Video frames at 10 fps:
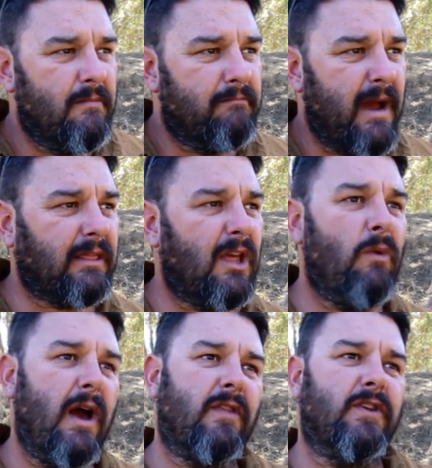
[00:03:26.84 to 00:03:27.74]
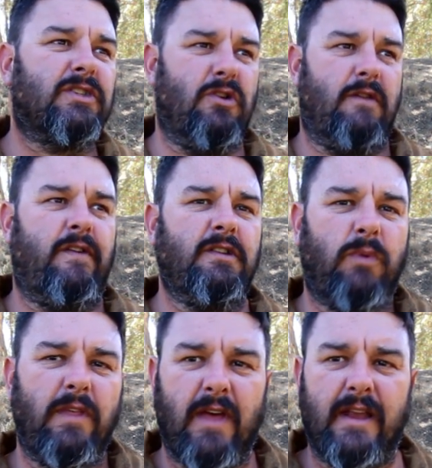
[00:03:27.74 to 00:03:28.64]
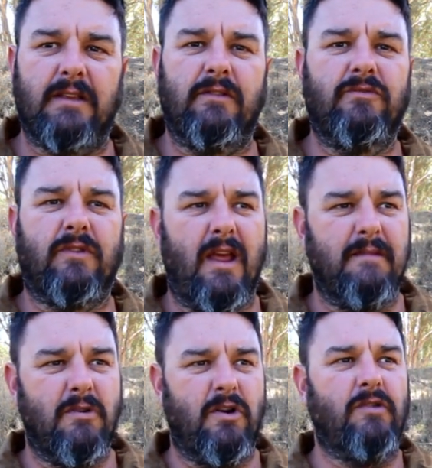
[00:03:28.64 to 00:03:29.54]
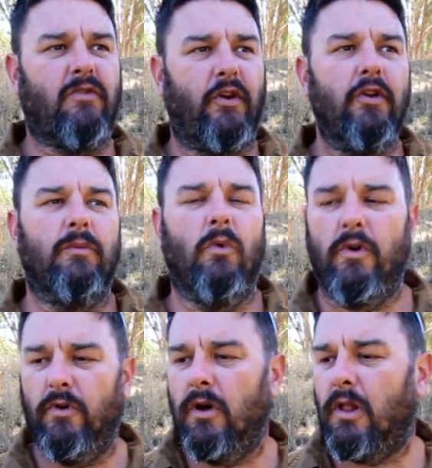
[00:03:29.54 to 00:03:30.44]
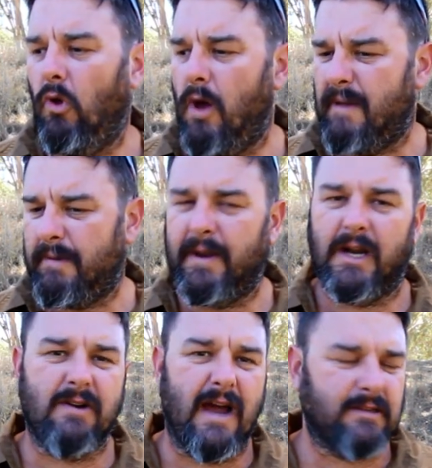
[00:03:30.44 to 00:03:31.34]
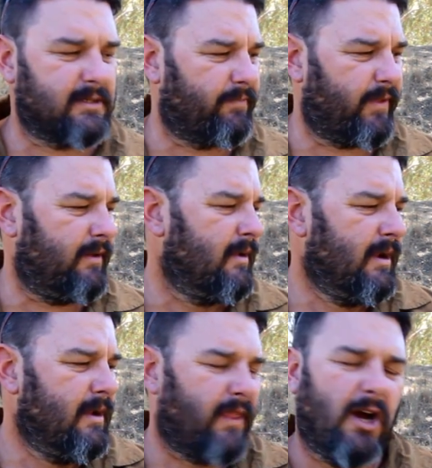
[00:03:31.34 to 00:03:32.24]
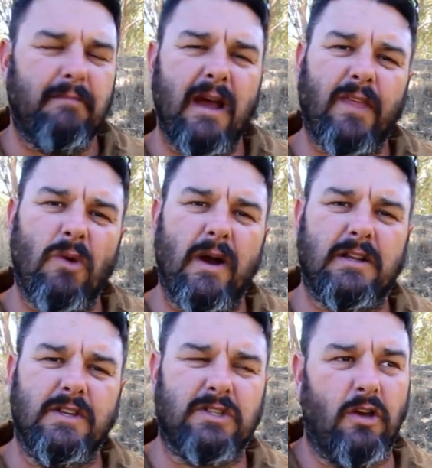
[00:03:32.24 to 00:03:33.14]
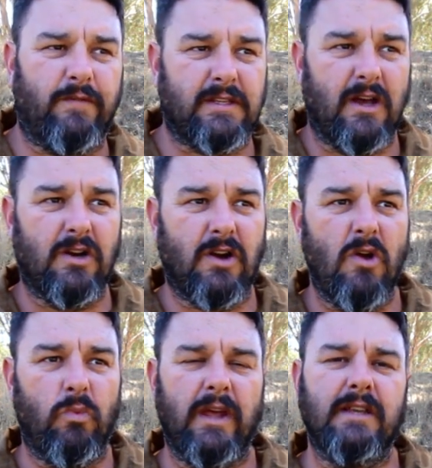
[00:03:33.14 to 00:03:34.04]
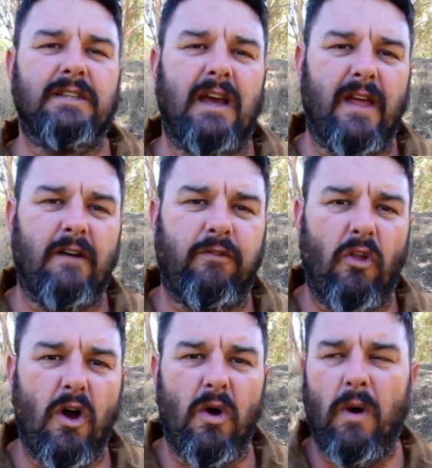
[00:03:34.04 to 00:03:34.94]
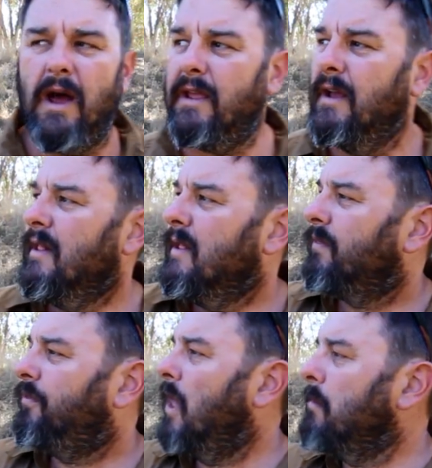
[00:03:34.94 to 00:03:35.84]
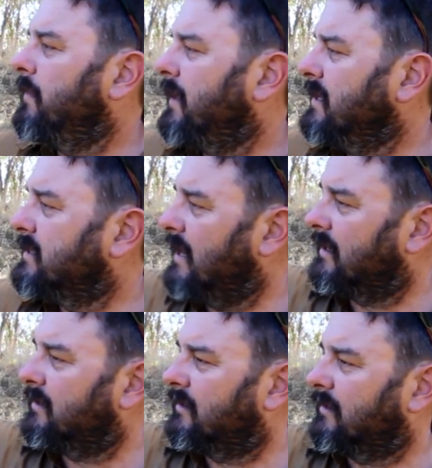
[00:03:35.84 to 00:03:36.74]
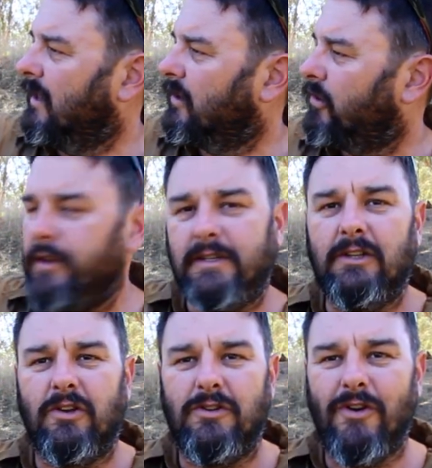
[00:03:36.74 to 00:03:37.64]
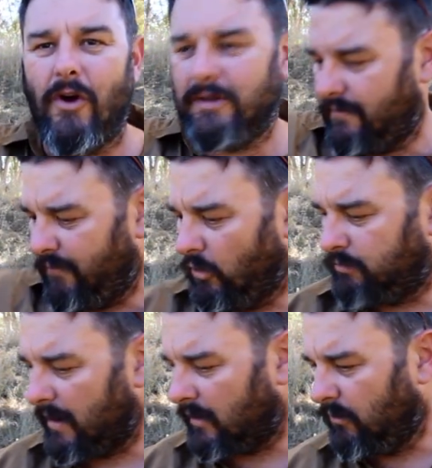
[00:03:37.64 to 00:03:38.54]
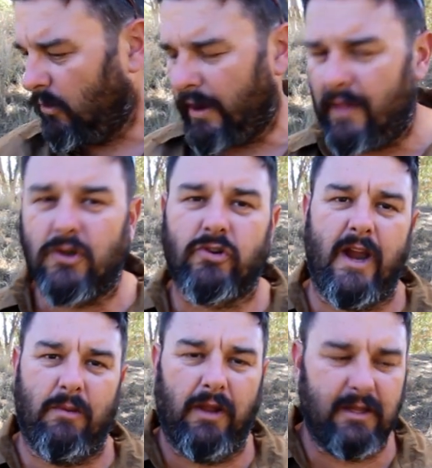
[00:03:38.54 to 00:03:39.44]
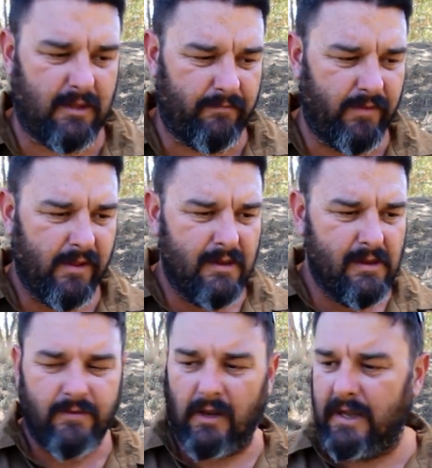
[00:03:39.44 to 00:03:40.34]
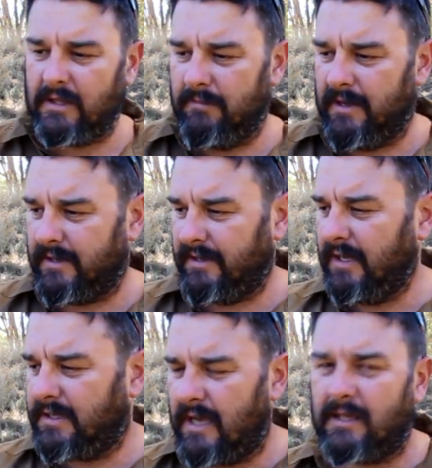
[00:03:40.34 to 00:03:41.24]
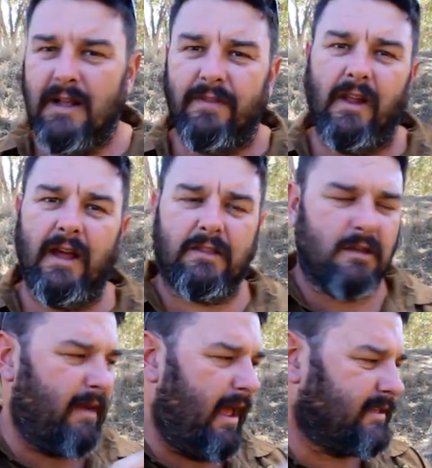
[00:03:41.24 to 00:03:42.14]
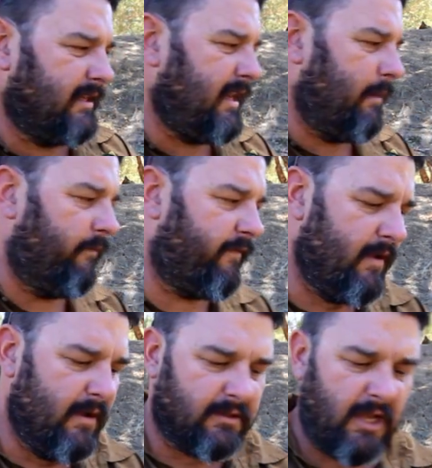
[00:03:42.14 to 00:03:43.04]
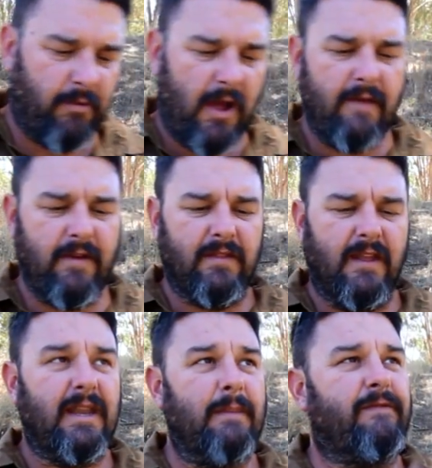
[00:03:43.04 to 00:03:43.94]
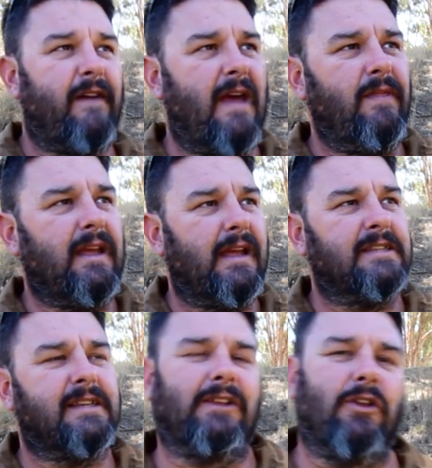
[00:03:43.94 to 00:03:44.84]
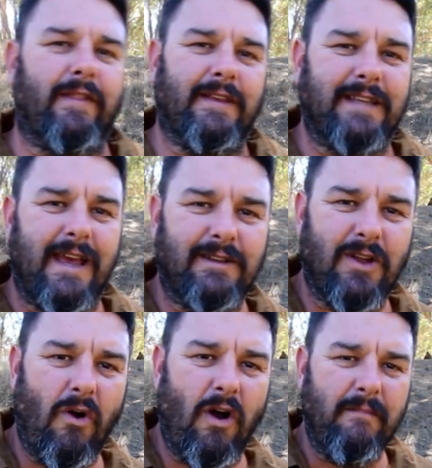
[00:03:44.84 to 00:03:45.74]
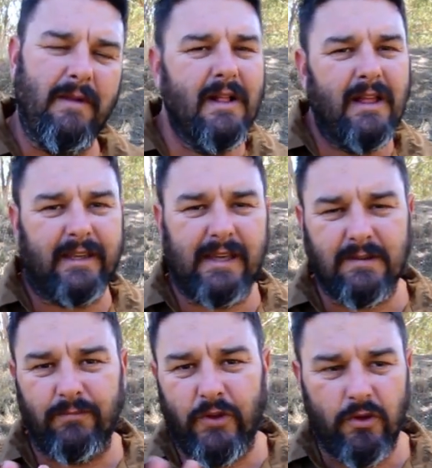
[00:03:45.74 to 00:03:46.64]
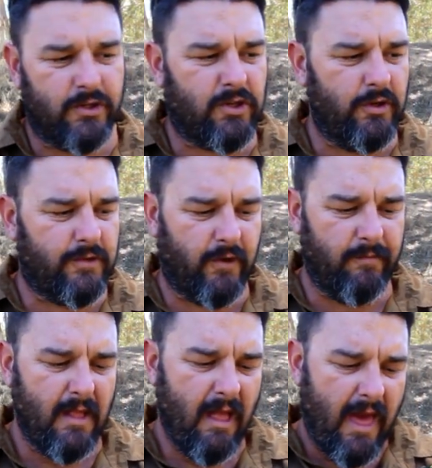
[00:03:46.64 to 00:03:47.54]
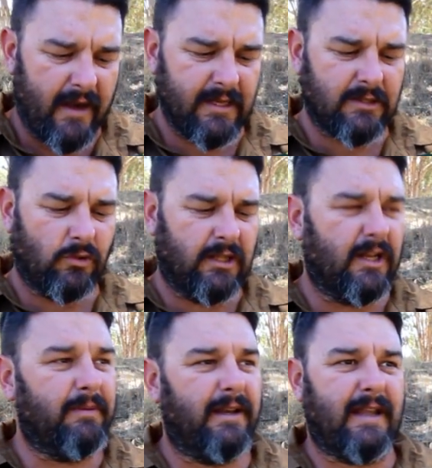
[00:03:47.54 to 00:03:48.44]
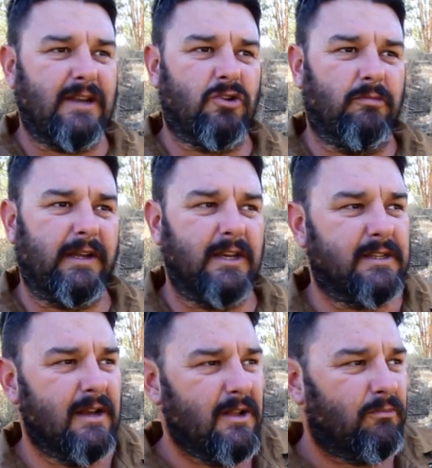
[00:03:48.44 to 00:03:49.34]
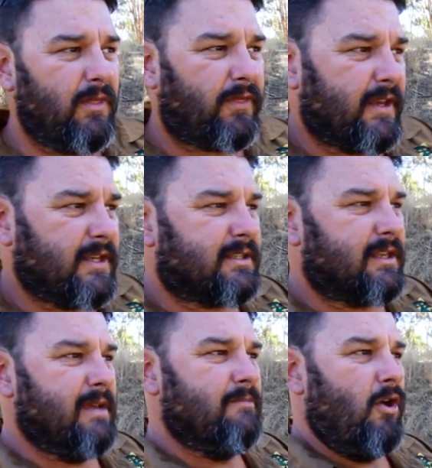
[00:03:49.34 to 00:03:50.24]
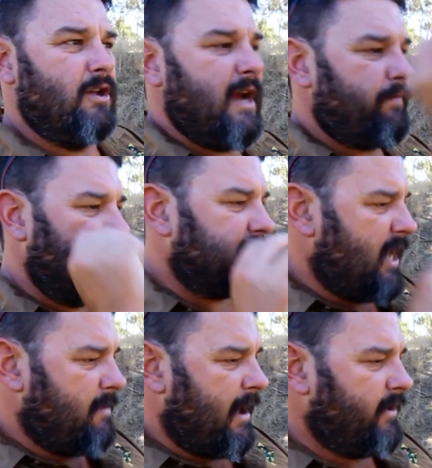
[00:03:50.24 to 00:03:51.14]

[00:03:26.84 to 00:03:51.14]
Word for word: make their way to the surface, whether they just emerge through the water or climb up a bit of grass or something, they'll make their way to the surface, they'll grow wings and they'll fly away. Then when the insect that it turns into dies and falls back in the water, the trout will eat them. They'll eat them as an insect, they'll eat them as a nymph. So by having the nymph and the insect on at the same time, it gives them two to choose from and it just looks a little bit natural because when things emerge up, they see them